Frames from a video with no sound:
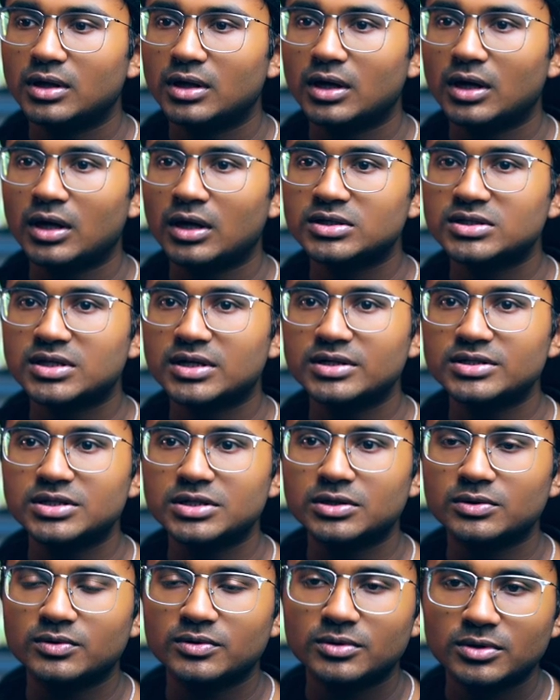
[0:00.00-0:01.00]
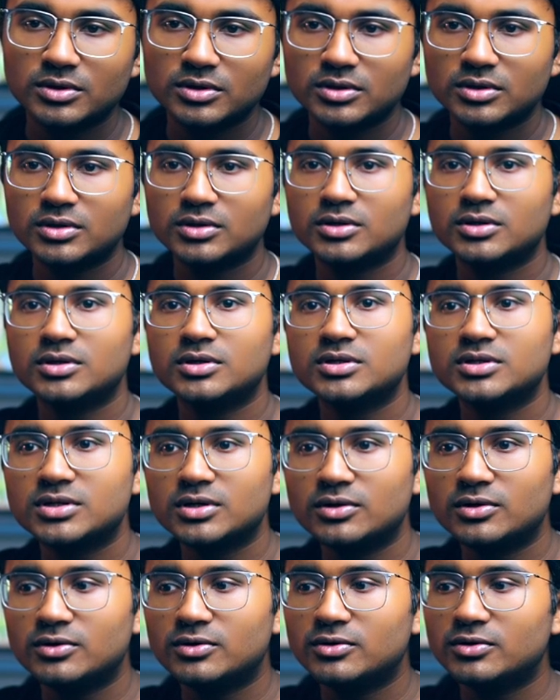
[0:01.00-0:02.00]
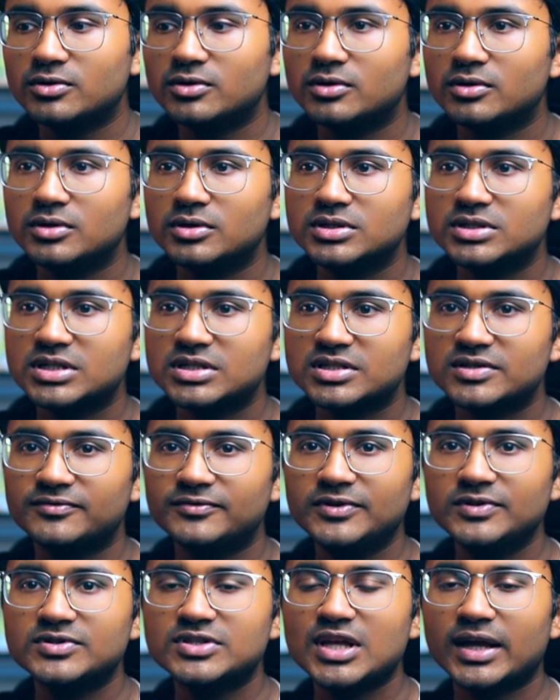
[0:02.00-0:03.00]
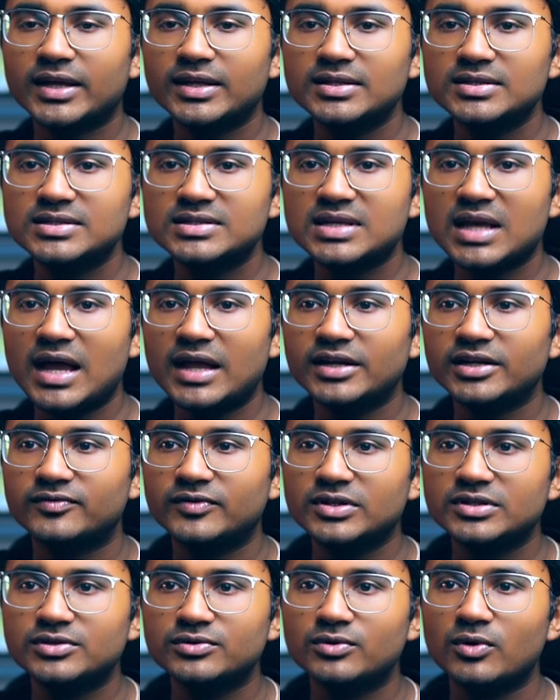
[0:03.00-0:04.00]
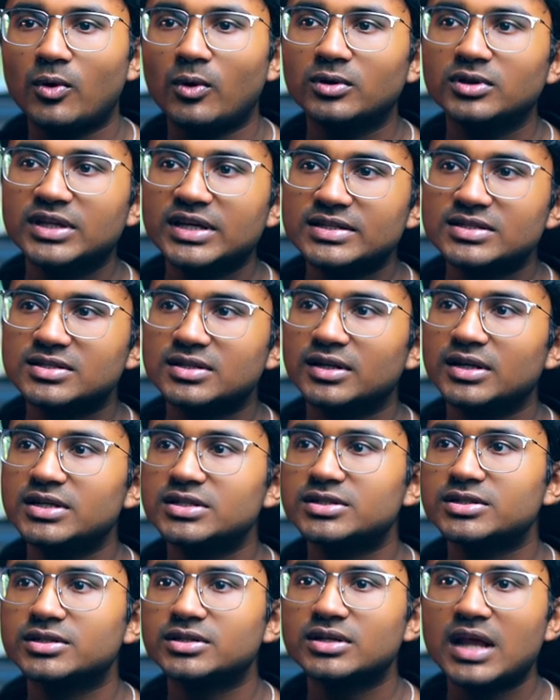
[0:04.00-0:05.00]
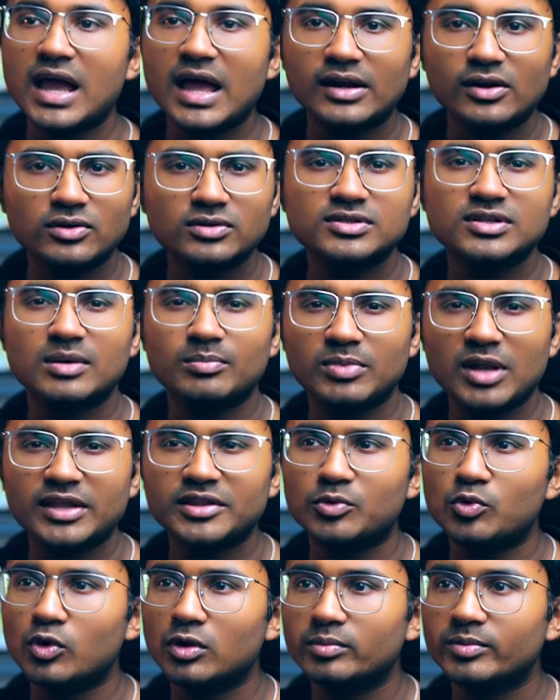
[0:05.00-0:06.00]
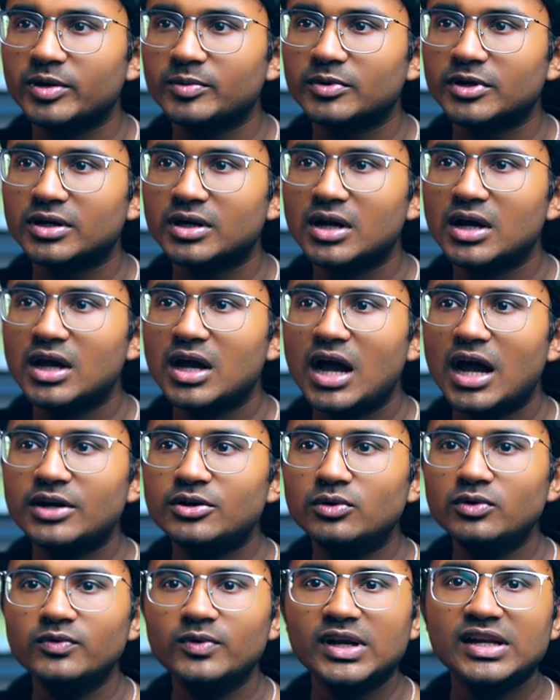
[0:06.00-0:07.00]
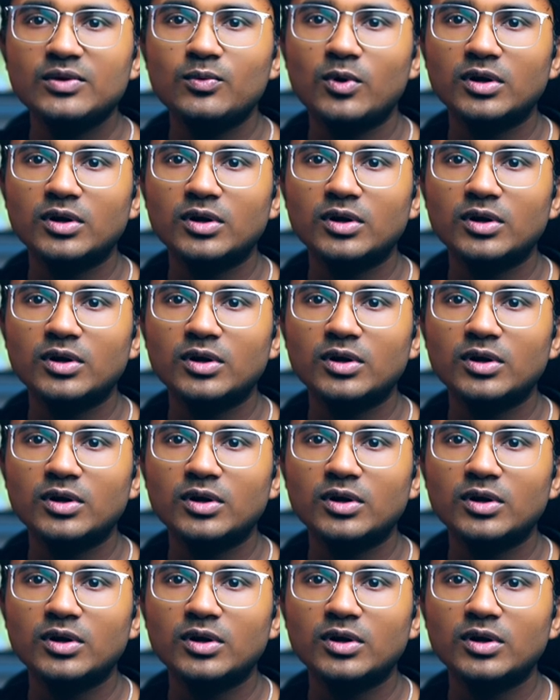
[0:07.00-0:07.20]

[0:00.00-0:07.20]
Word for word: and continue. So just a few seconds and it will do all the installation and also apply the wallpaper. I don't really